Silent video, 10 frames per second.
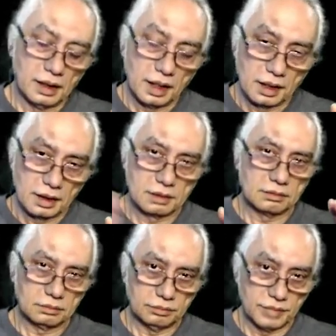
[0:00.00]
in
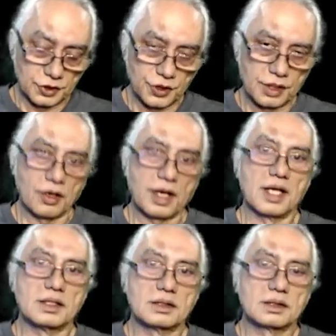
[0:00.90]
between your
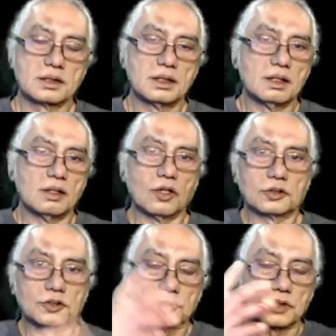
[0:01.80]
hands or
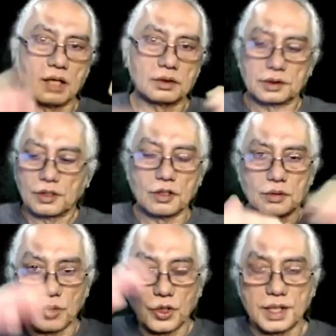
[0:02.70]
throughout
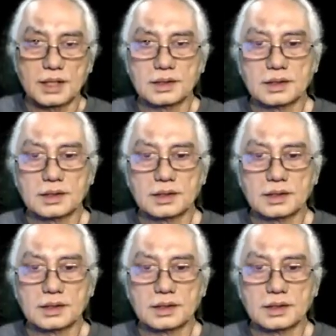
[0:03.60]
your body.